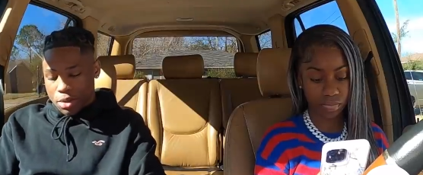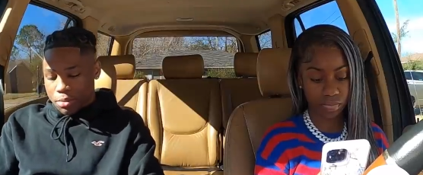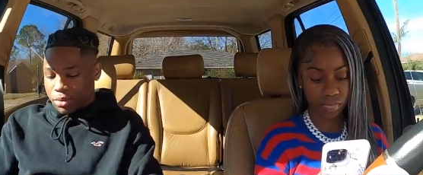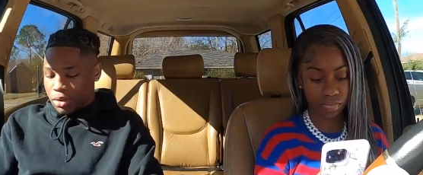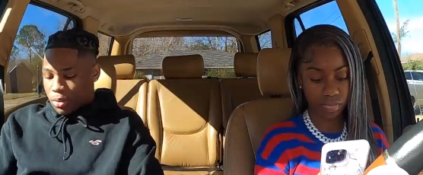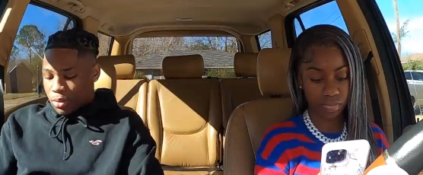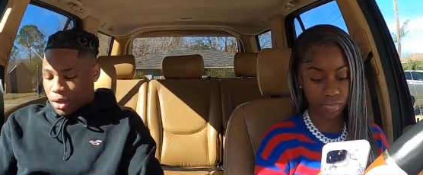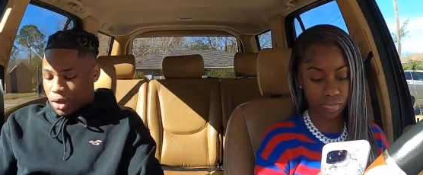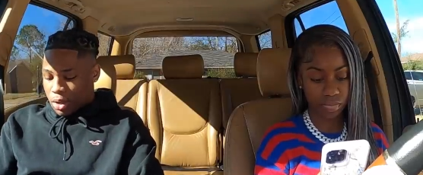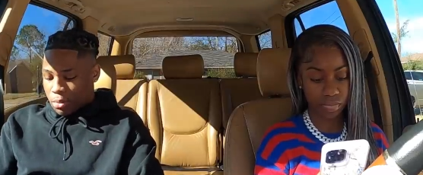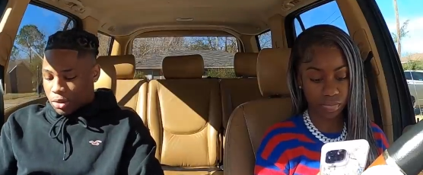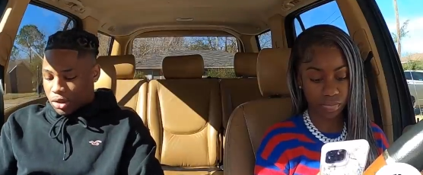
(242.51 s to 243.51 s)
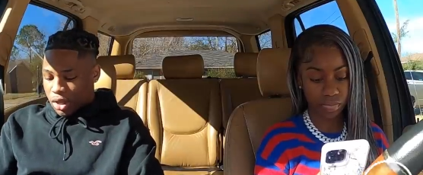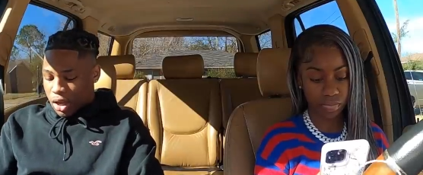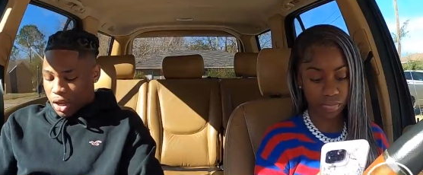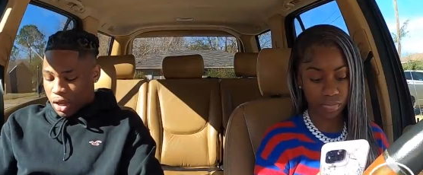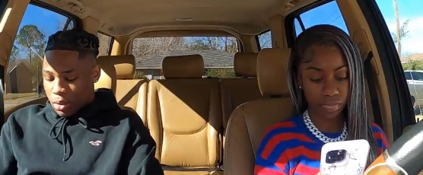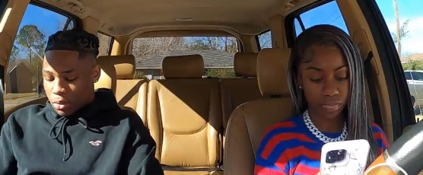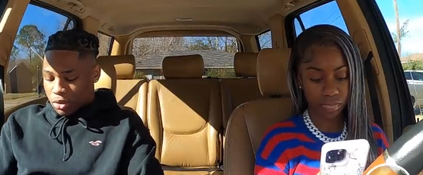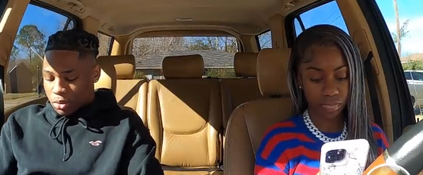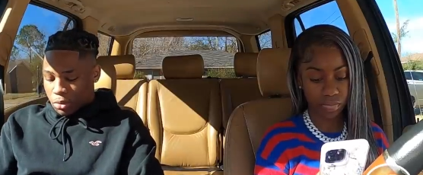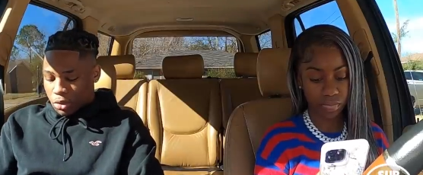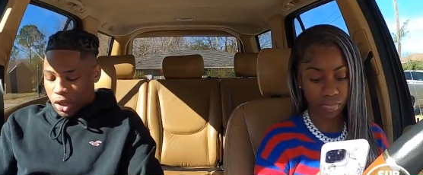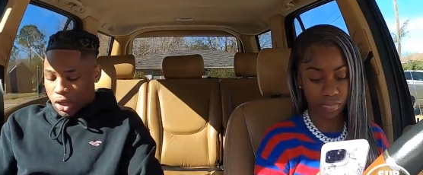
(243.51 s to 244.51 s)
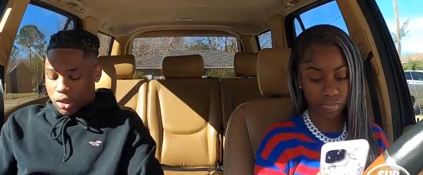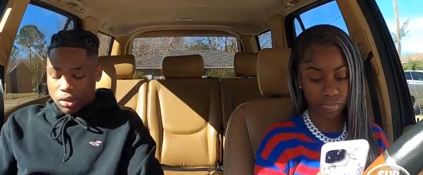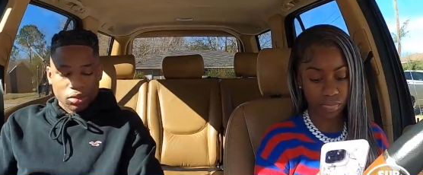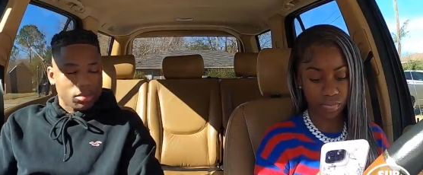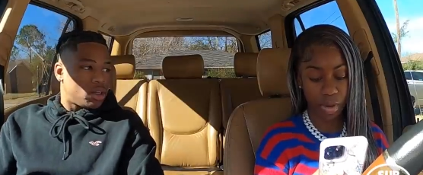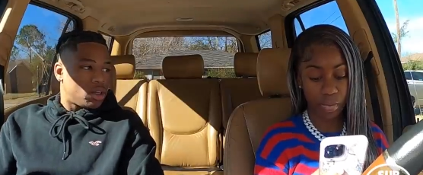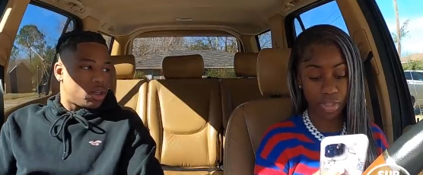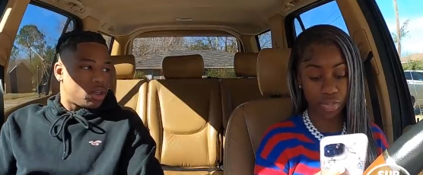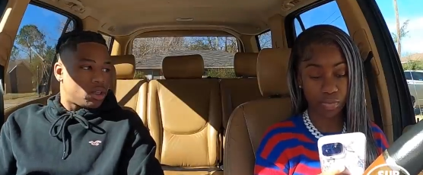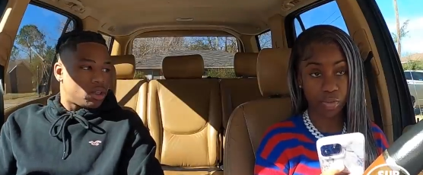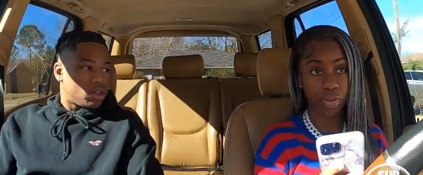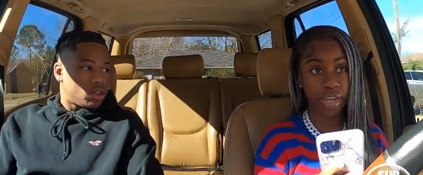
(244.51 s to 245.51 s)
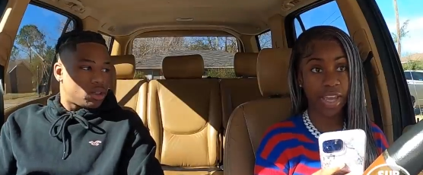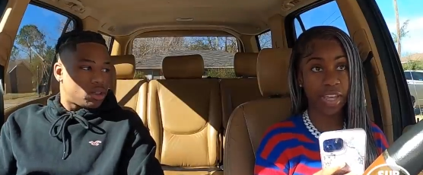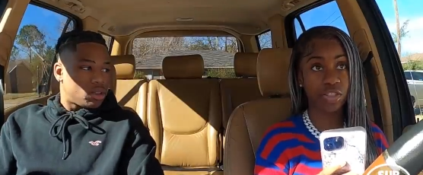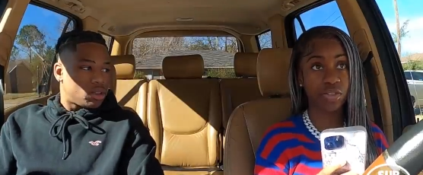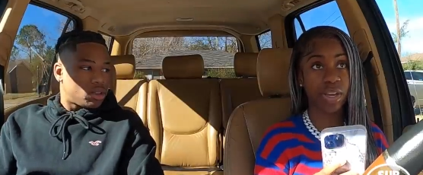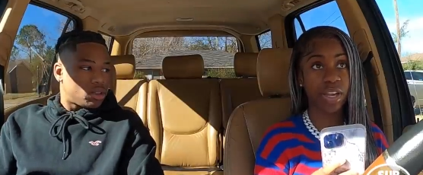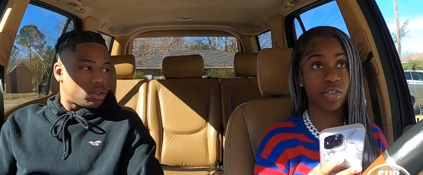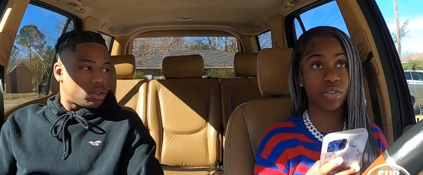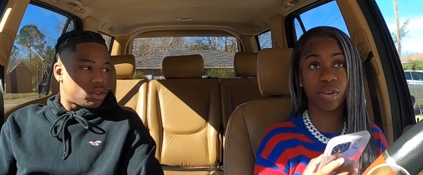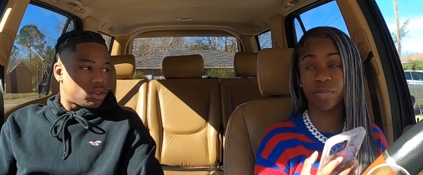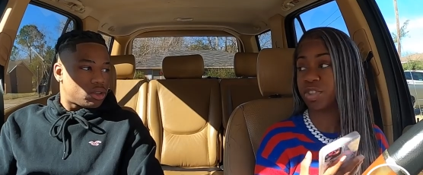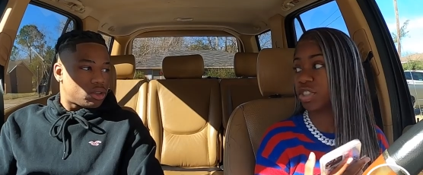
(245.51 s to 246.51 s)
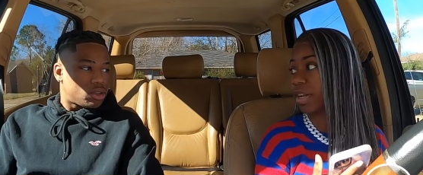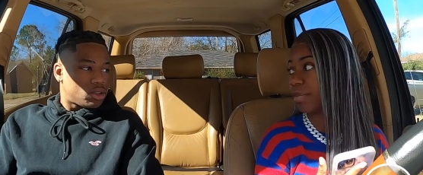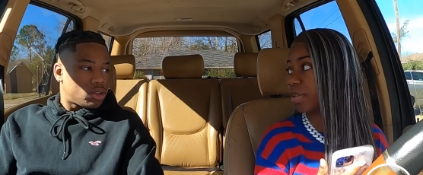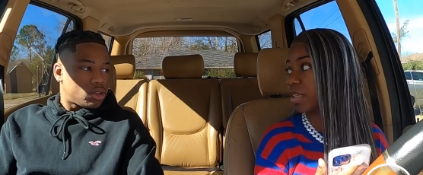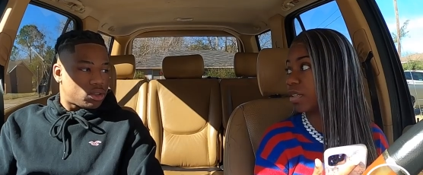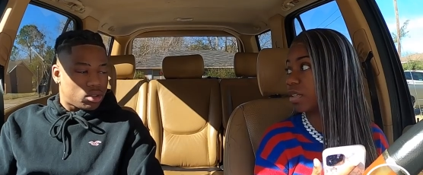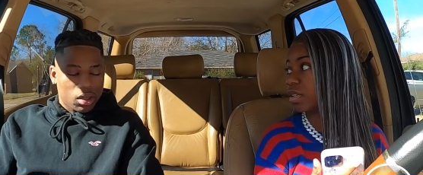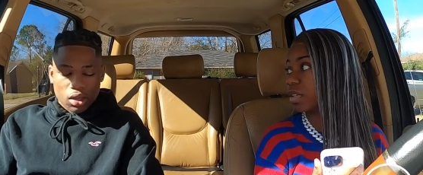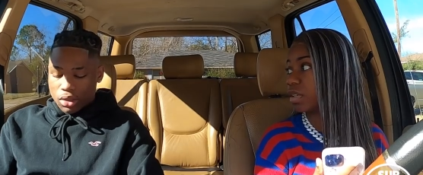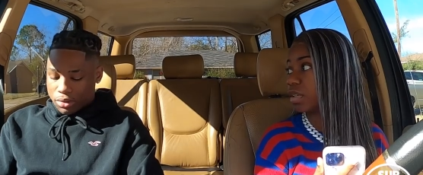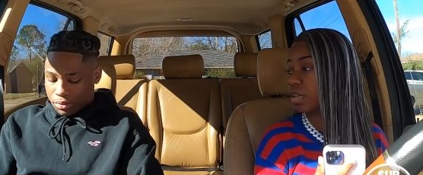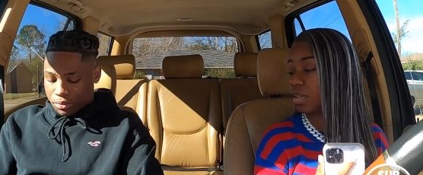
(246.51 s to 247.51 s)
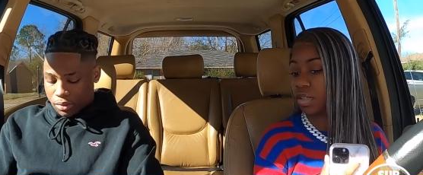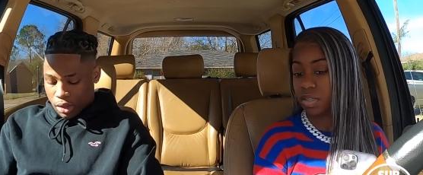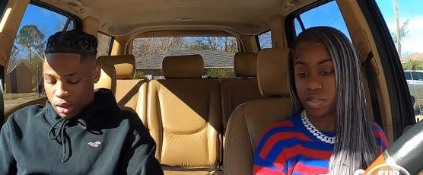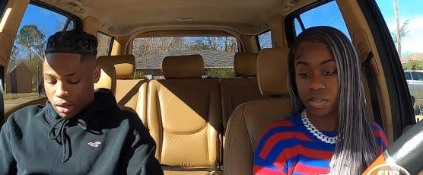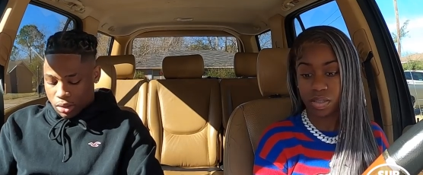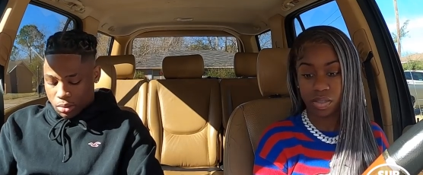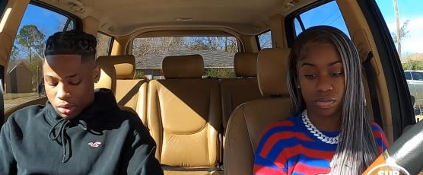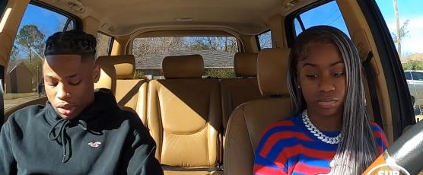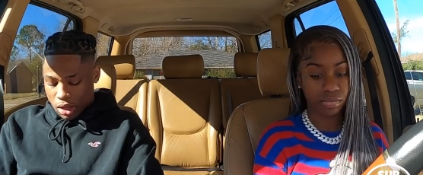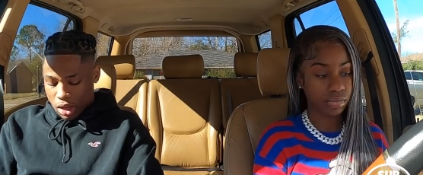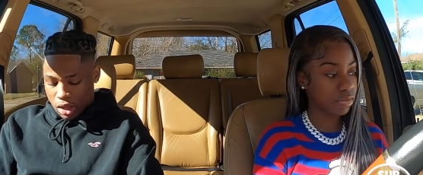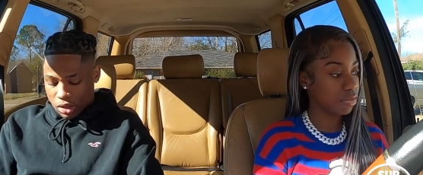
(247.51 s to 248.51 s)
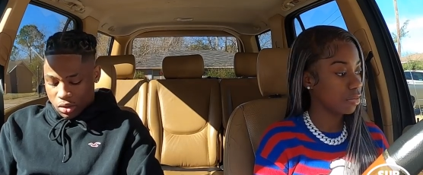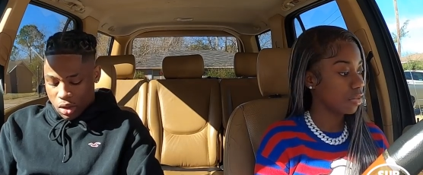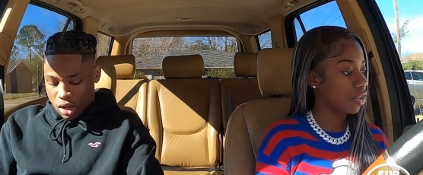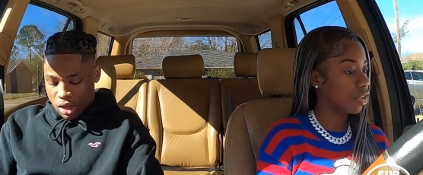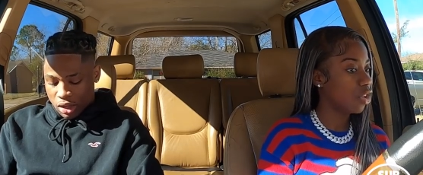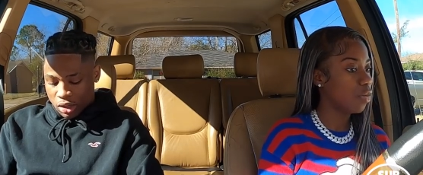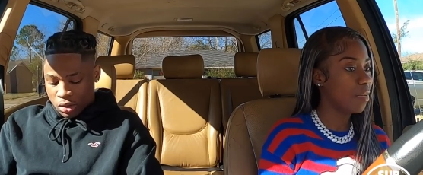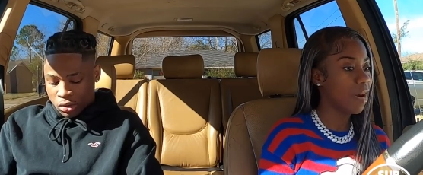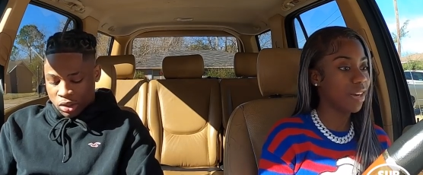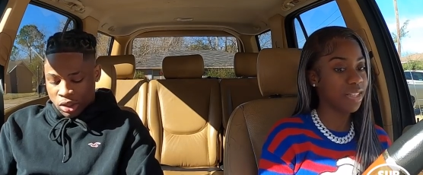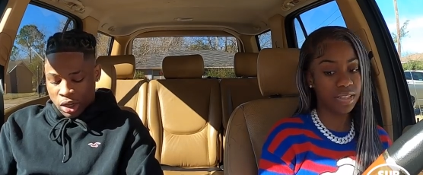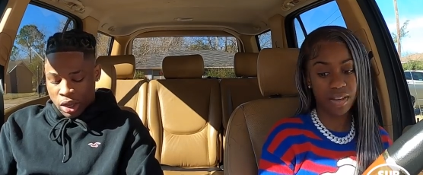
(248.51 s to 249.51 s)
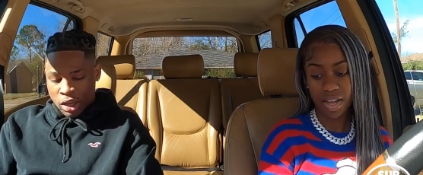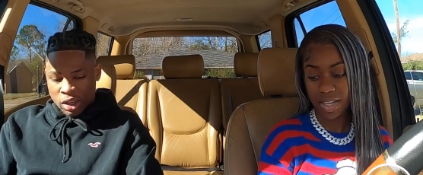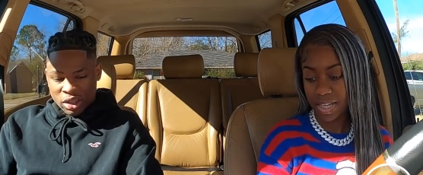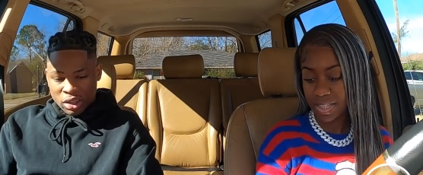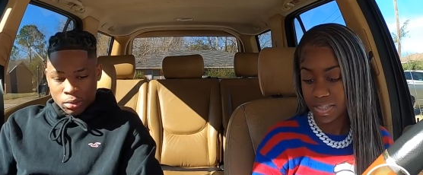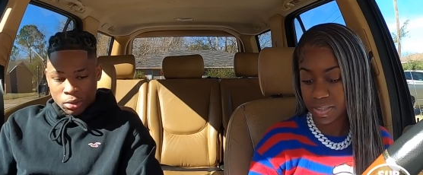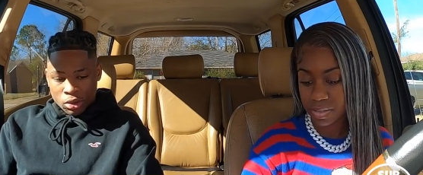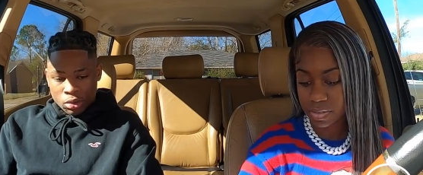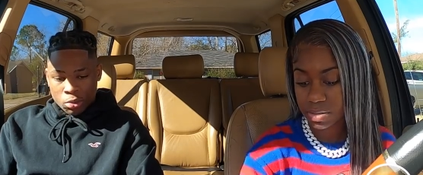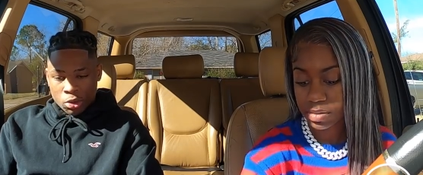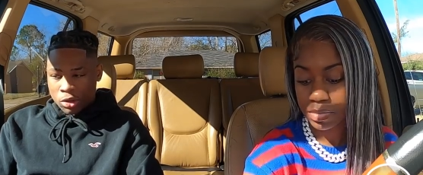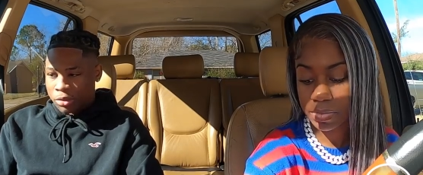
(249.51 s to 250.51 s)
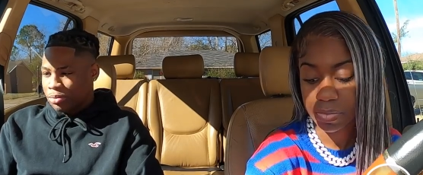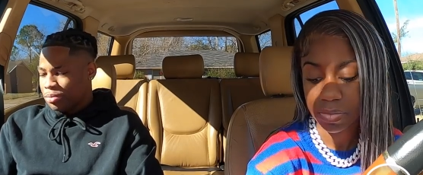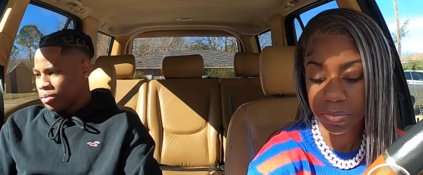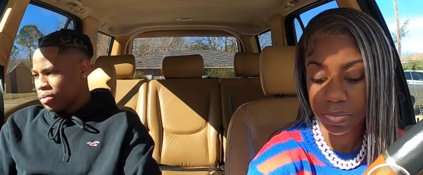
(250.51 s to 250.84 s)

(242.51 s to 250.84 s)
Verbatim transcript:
Speaker 1: shopping. Cause we ain't got much time, I got, what, two more days?
Speaker 2: Yeah, wait two more days. You gotta do Christmas shopping?
Speaker 1: Yeah, I got two more days. So I gotta what go today, and like I'm gonna go tomorrow.